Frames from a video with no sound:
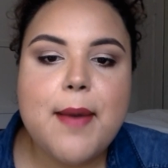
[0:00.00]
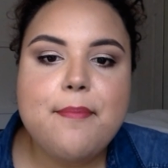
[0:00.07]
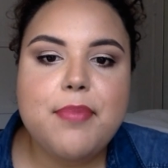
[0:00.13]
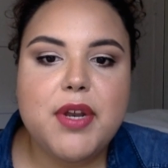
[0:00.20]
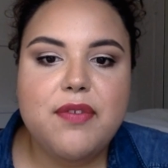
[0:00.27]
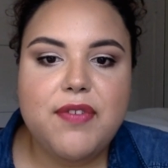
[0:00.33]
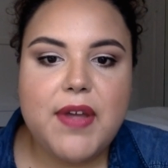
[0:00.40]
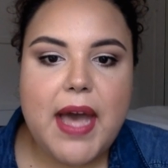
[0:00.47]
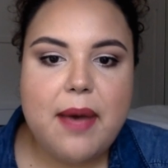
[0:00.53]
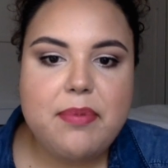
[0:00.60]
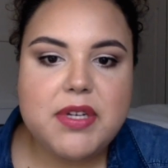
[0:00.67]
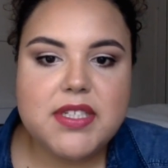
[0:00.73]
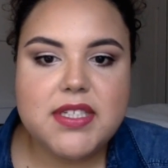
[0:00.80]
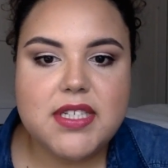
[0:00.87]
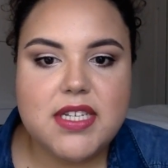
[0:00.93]
But if you happen
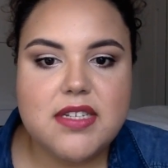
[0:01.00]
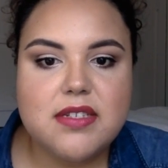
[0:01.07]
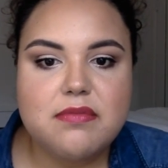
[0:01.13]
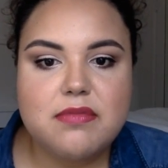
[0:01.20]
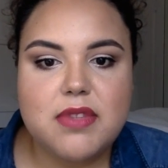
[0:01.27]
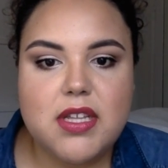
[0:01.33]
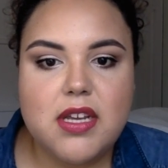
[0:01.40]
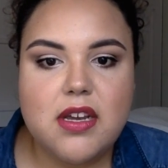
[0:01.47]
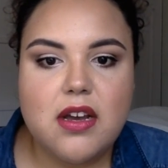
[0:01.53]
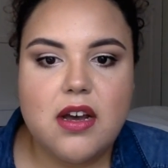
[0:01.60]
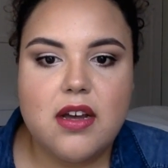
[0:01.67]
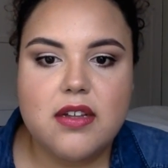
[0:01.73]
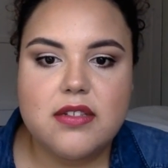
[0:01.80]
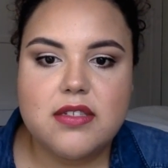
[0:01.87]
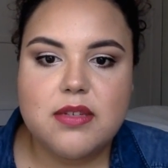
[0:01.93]
to see something
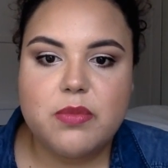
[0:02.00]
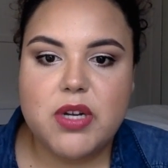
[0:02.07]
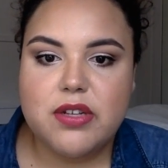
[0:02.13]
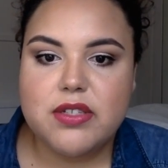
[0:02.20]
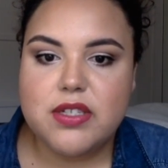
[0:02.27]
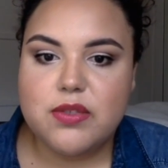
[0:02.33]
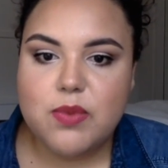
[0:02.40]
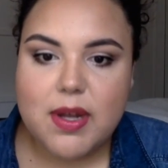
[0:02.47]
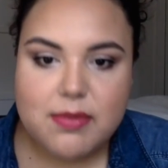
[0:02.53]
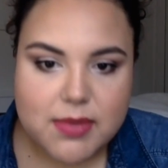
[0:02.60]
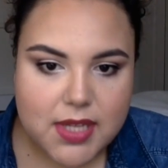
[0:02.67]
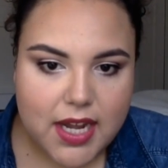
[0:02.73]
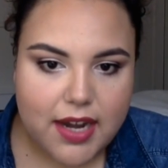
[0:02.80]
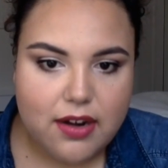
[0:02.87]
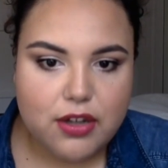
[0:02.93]
on someone else's
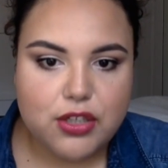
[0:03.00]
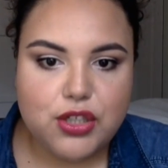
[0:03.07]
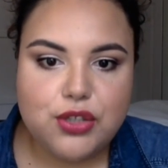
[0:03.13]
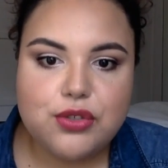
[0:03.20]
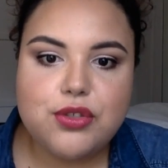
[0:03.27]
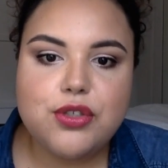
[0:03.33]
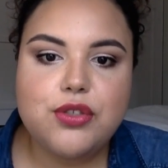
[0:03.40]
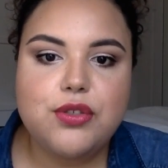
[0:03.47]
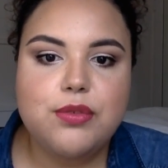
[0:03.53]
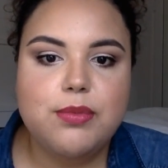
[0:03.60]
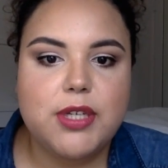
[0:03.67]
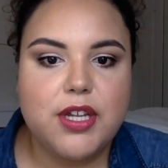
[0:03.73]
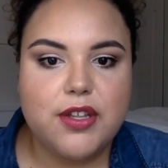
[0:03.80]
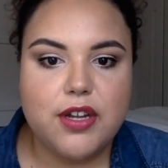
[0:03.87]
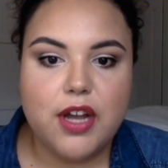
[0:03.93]
website, on YouTube,
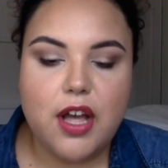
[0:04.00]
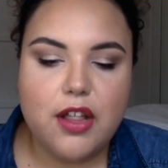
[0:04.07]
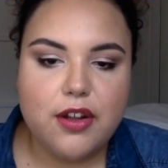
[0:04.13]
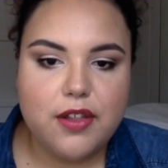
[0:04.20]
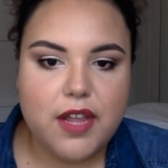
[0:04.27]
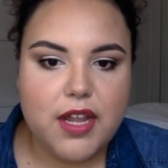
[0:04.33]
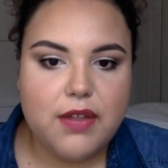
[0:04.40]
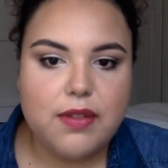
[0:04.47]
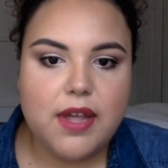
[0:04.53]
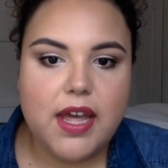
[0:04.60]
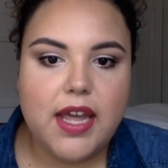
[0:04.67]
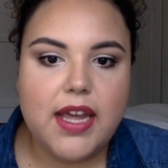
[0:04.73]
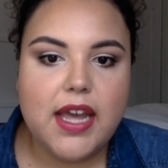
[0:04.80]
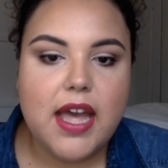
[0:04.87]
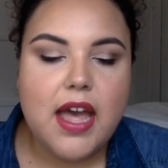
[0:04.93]
another color that you
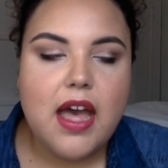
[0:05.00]
like,